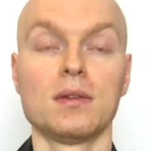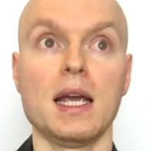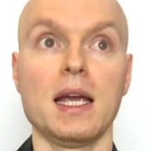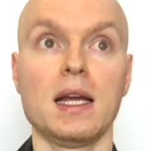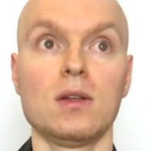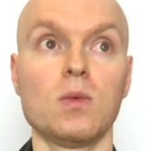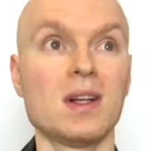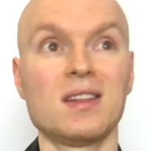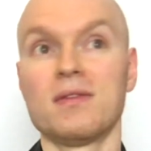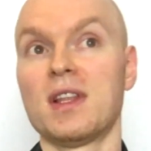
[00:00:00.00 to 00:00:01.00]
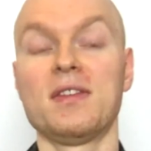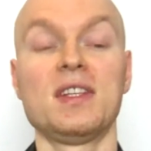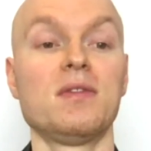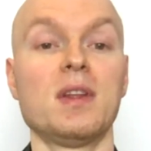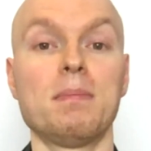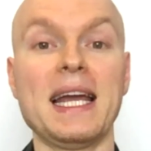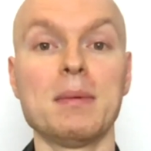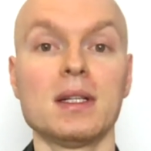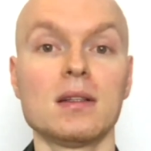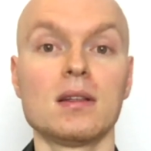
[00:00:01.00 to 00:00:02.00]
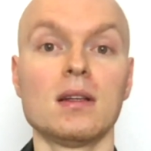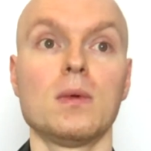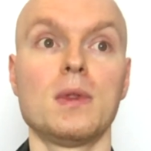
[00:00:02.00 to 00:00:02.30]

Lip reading: And once they've received the payment,